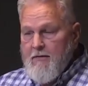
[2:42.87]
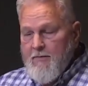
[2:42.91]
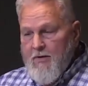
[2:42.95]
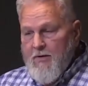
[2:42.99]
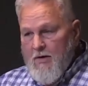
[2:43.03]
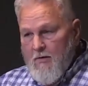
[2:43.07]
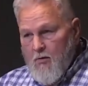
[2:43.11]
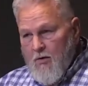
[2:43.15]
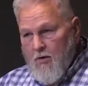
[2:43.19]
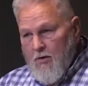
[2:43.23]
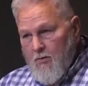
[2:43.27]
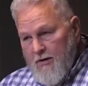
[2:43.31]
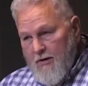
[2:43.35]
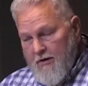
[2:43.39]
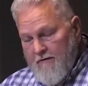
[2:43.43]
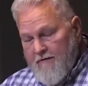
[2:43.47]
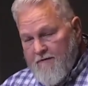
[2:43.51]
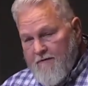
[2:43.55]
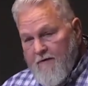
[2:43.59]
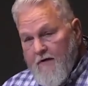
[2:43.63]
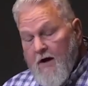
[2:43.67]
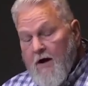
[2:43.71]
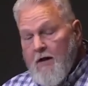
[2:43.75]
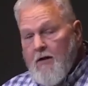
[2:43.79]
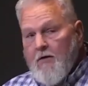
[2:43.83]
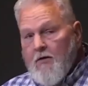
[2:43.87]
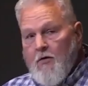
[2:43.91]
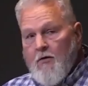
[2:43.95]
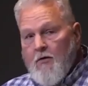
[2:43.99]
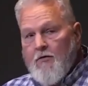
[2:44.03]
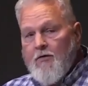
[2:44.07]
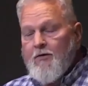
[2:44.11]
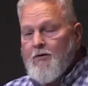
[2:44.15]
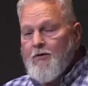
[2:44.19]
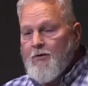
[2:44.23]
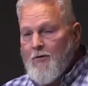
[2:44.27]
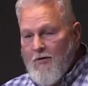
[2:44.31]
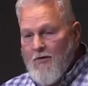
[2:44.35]
But when we follow
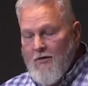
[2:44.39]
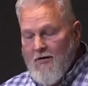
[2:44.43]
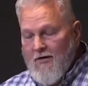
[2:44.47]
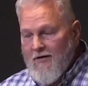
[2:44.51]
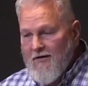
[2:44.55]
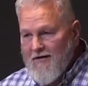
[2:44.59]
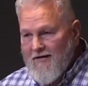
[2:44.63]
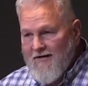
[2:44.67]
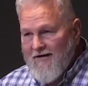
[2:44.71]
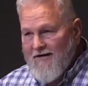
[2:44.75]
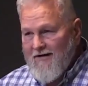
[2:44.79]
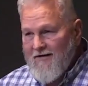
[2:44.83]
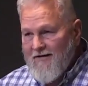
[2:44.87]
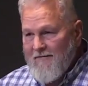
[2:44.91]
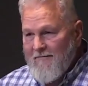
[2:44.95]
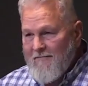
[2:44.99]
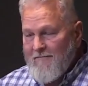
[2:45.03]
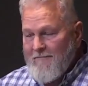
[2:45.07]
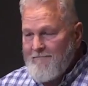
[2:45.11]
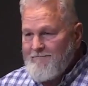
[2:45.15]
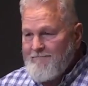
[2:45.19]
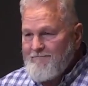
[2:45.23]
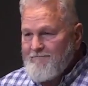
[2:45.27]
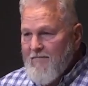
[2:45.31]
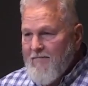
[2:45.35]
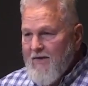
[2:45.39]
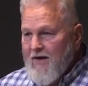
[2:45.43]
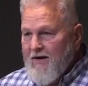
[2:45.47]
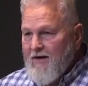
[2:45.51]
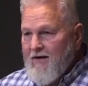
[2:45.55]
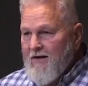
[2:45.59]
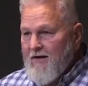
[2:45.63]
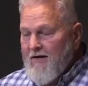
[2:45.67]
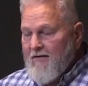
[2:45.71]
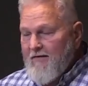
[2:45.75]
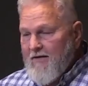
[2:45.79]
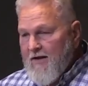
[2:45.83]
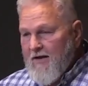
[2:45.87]
the Lord,
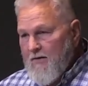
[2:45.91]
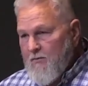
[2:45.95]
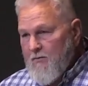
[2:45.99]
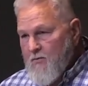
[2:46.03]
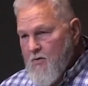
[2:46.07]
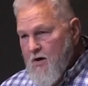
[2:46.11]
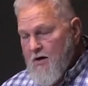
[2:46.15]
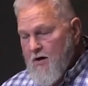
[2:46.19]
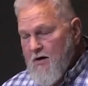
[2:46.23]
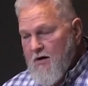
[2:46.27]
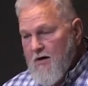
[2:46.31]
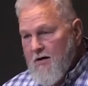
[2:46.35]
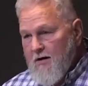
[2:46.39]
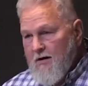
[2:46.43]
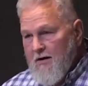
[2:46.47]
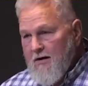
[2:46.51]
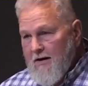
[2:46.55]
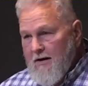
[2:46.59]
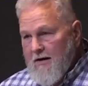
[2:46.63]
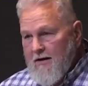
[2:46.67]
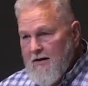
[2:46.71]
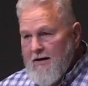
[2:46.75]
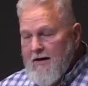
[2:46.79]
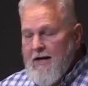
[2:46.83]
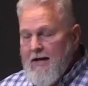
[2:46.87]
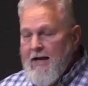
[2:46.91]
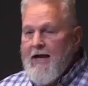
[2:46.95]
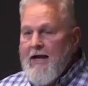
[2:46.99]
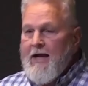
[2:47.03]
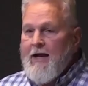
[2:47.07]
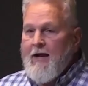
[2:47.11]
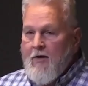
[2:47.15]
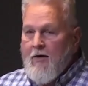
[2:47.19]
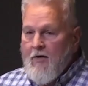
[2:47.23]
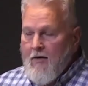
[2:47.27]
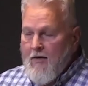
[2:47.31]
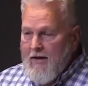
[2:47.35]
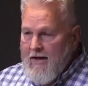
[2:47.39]
then we're
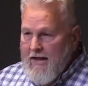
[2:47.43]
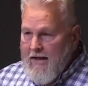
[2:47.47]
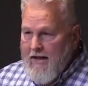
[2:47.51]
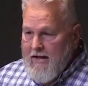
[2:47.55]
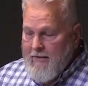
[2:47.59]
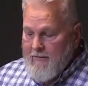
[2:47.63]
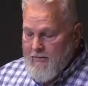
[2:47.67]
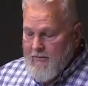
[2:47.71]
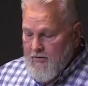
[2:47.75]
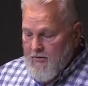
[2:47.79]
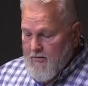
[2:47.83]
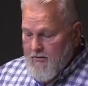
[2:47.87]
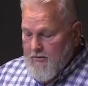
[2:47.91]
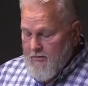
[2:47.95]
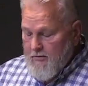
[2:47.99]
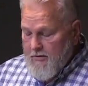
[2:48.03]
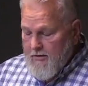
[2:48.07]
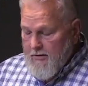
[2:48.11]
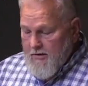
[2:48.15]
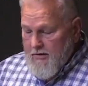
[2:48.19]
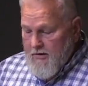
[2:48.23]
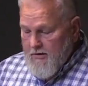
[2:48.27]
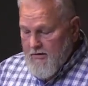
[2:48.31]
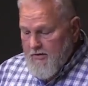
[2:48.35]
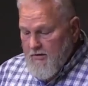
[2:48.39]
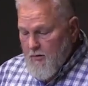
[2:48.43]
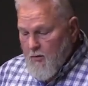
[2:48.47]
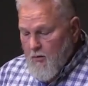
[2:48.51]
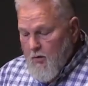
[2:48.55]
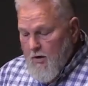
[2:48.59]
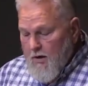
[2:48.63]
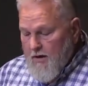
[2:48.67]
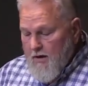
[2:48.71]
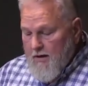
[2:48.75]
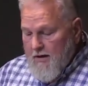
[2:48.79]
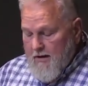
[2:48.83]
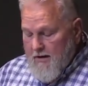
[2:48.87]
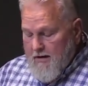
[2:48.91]
now able to
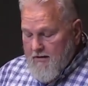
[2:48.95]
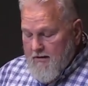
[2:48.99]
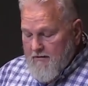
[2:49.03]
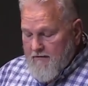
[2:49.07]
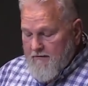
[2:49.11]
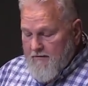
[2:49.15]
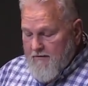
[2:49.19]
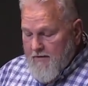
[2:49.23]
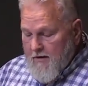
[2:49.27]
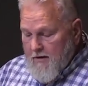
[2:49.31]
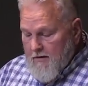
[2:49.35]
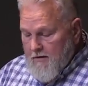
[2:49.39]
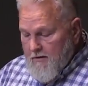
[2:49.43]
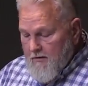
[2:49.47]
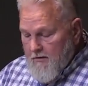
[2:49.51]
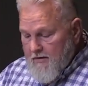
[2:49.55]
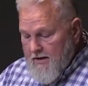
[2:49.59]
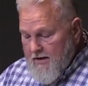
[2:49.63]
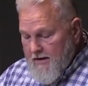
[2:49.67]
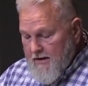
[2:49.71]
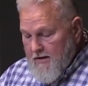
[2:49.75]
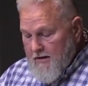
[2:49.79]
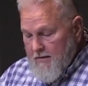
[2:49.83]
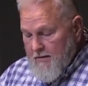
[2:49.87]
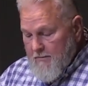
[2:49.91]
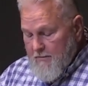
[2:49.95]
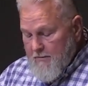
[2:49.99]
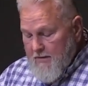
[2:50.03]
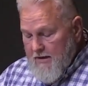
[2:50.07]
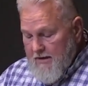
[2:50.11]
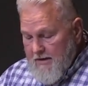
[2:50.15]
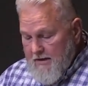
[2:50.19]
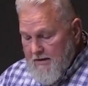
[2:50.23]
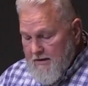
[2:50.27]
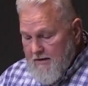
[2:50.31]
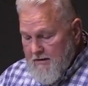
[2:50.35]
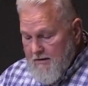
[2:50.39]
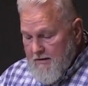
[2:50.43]
walk and follow him
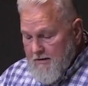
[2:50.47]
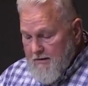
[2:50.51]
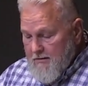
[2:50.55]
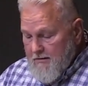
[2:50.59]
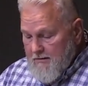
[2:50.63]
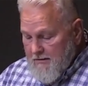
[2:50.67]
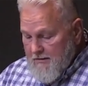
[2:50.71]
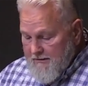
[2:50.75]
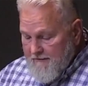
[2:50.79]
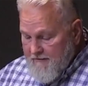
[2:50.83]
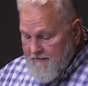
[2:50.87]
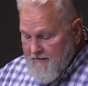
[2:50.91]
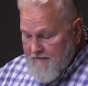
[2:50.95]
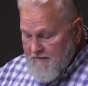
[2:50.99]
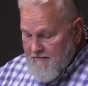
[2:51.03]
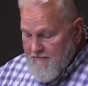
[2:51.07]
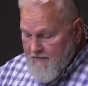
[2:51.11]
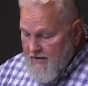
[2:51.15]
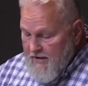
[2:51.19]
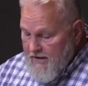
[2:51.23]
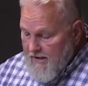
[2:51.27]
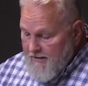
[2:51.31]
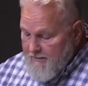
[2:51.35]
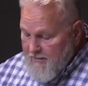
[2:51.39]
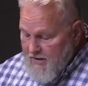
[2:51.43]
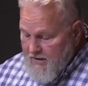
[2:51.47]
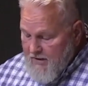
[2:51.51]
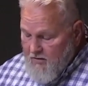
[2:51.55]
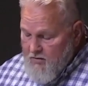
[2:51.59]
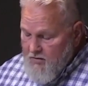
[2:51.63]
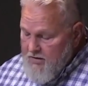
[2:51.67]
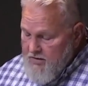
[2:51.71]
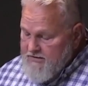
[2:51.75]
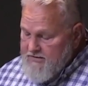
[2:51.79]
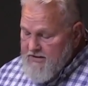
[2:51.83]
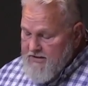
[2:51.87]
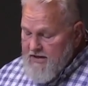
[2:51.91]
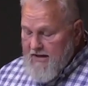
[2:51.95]
and to live in freedom. And of
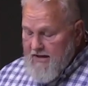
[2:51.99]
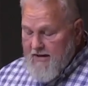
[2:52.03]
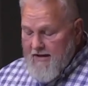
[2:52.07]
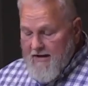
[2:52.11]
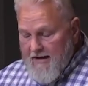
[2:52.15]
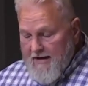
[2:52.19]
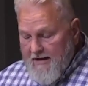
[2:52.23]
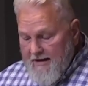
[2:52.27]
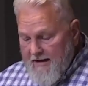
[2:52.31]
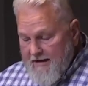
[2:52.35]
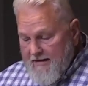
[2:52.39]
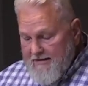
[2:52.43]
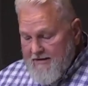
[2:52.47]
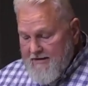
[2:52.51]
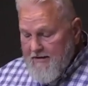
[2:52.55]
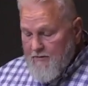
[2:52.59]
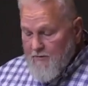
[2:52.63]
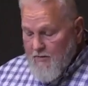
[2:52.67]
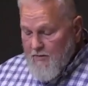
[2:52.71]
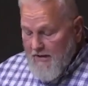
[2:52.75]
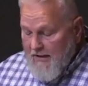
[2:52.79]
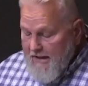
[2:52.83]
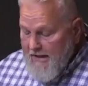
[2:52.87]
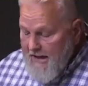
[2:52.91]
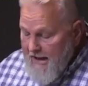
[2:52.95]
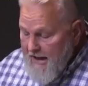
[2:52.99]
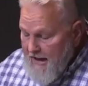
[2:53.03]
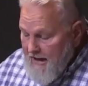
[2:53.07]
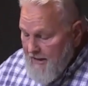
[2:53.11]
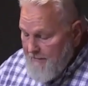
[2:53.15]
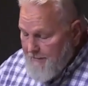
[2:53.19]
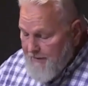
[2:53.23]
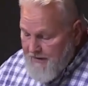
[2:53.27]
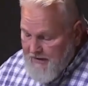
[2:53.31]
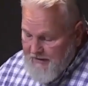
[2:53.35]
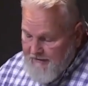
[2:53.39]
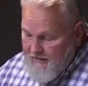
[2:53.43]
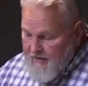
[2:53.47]
course, it didn't really
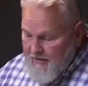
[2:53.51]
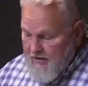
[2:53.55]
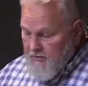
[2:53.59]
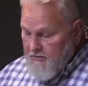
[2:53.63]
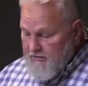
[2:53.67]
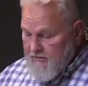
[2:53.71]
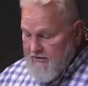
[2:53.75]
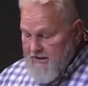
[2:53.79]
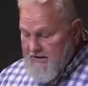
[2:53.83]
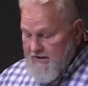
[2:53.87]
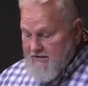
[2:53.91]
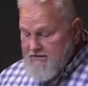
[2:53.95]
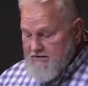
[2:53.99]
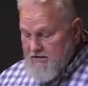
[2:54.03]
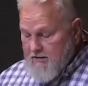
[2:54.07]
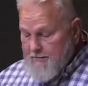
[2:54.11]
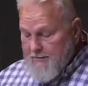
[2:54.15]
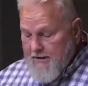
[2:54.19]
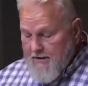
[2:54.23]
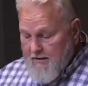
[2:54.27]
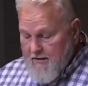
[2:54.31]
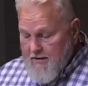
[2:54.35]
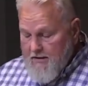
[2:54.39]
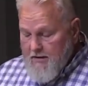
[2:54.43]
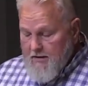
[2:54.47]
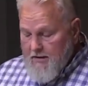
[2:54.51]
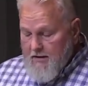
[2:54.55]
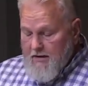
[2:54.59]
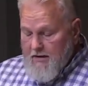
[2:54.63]
happen in the Old Testament.